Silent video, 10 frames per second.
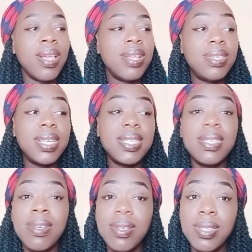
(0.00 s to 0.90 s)
She's
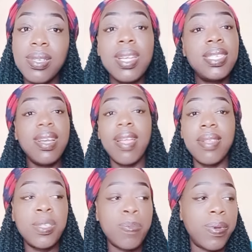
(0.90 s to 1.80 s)
stretching at
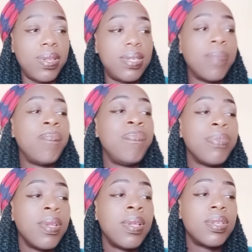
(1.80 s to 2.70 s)
this point.
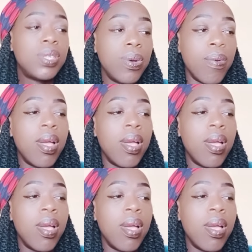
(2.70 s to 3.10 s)
So,